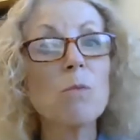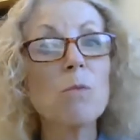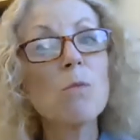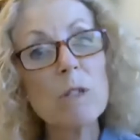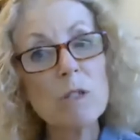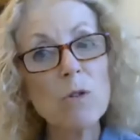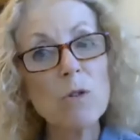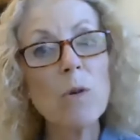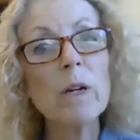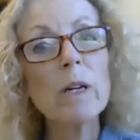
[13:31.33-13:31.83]

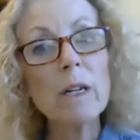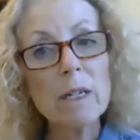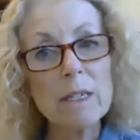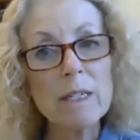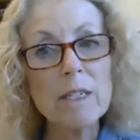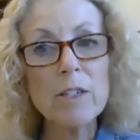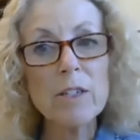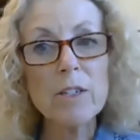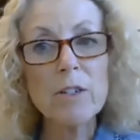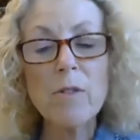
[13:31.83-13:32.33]
was going to
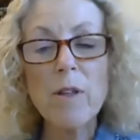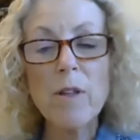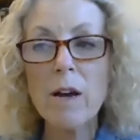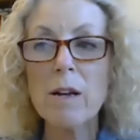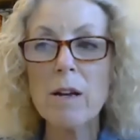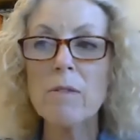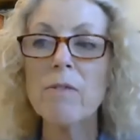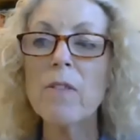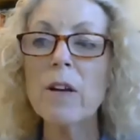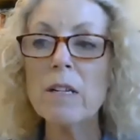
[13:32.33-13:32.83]
continue
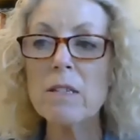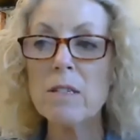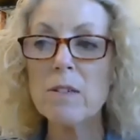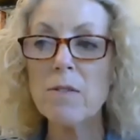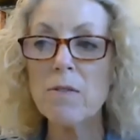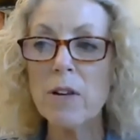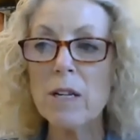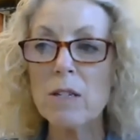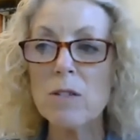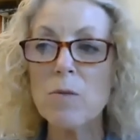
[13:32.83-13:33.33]
that
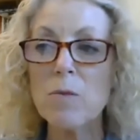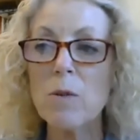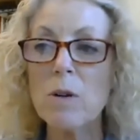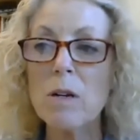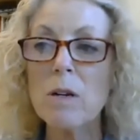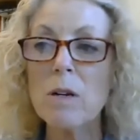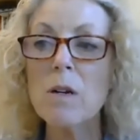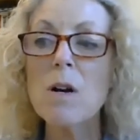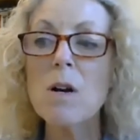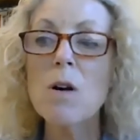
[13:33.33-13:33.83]
face-to-face work